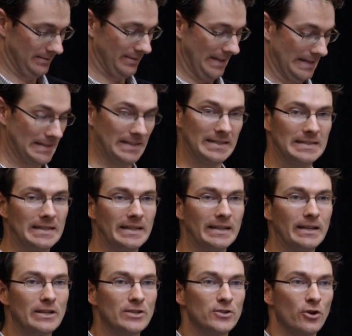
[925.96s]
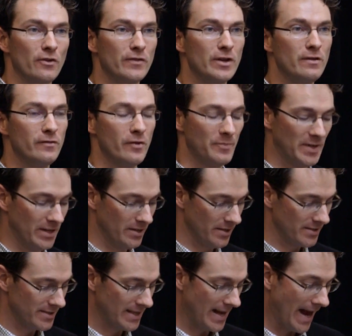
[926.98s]
existing conservative
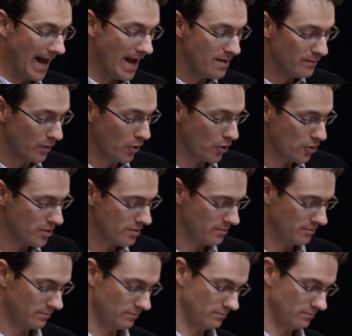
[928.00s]
appeals that I've heard,